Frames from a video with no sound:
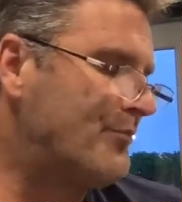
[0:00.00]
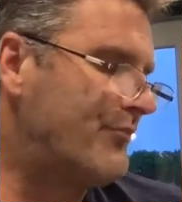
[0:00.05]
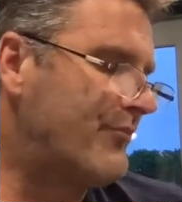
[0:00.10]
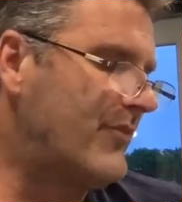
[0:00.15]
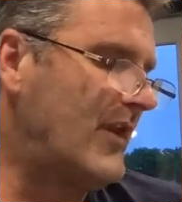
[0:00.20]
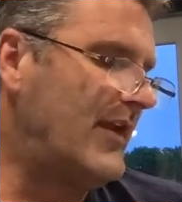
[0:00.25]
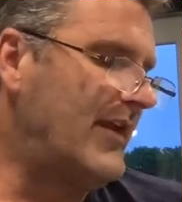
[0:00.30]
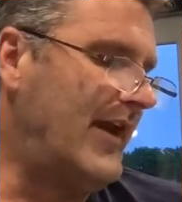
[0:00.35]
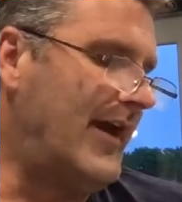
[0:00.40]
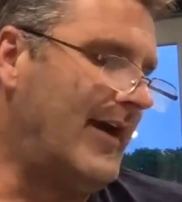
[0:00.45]

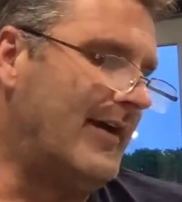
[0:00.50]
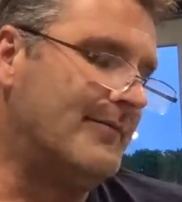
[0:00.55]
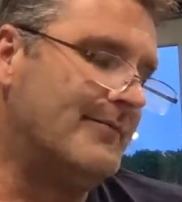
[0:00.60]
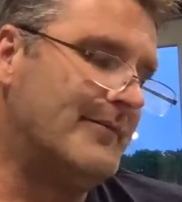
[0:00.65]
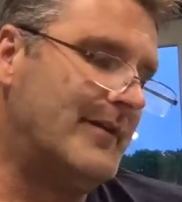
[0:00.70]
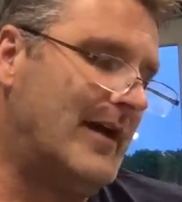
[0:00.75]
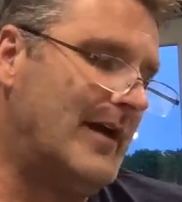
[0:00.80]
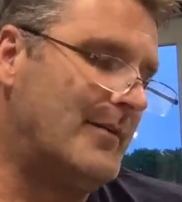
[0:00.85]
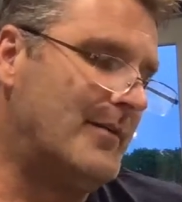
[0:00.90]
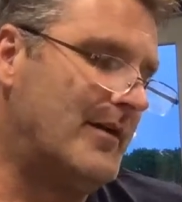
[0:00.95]
Yeah,
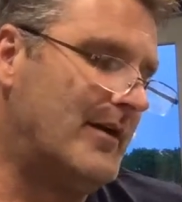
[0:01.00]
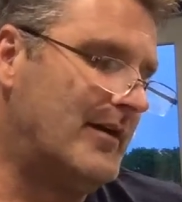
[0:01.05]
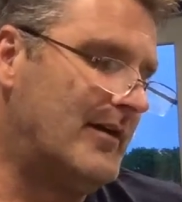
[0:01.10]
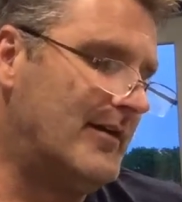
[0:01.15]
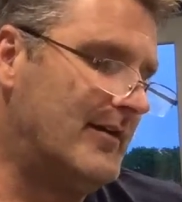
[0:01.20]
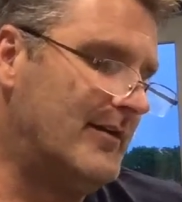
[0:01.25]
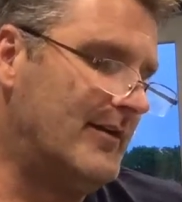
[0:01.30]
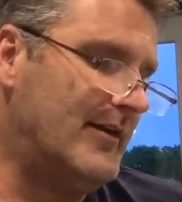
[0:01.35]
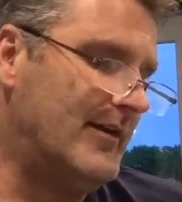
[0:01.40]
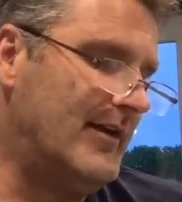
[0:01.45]
uh,
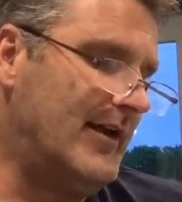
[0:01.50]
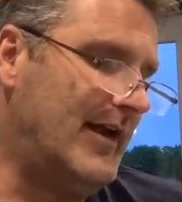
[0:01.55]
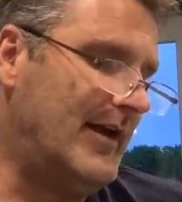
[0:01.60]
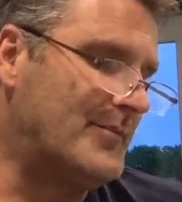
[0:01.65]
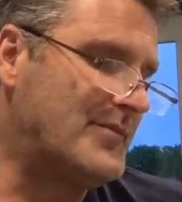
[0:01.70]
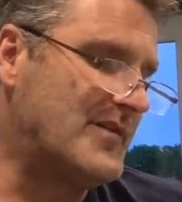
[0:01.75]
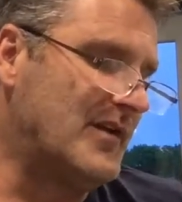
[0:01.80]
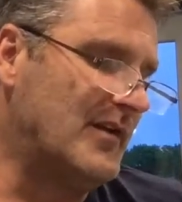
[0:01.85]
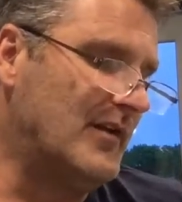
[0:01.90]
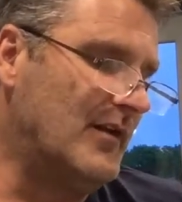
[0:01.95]

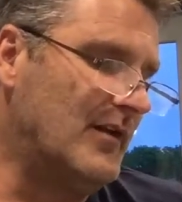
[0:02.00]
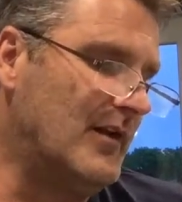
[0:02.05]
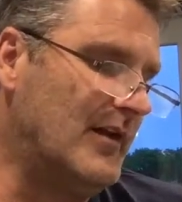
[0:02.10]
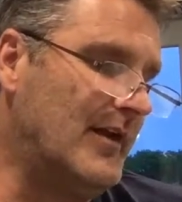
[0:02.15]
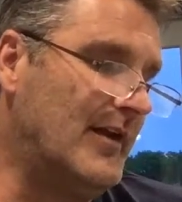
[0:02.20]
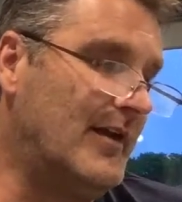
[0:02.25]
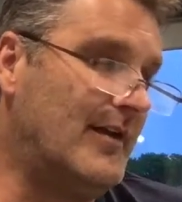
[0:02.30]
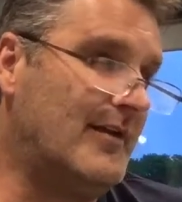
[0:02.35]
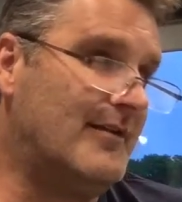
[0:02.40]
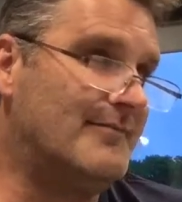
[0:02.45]

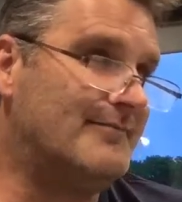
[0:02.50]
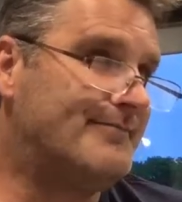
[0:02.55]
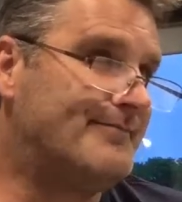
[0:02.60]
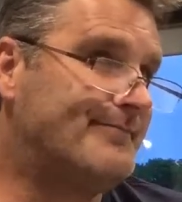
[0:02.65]
absolutely, and